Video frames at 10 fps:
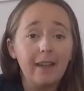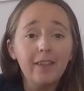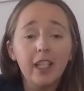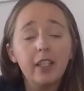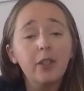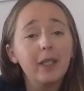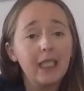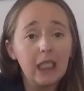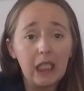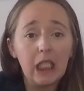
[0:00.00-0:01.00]
everything you
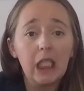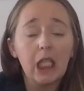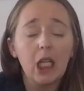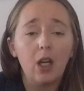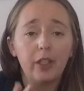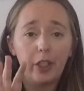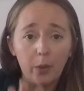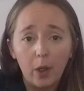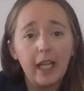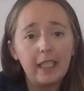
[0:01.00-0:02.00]
would need on
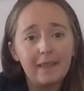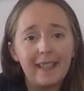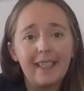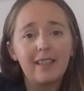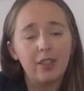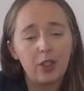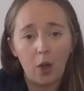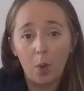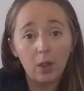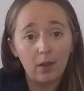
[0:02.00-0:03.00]
your end of things to
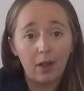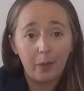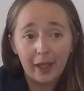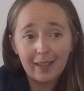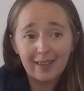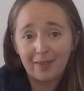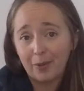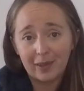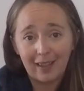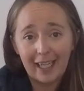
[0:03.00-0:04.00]
go along with us if
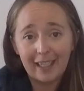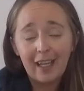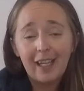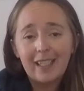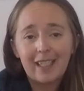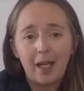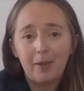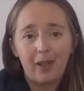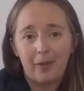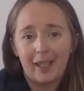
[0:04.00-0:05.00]
you would like to come
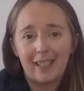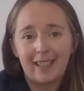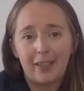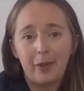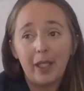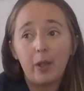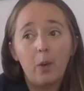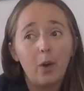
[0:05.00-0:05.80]
along with us this week.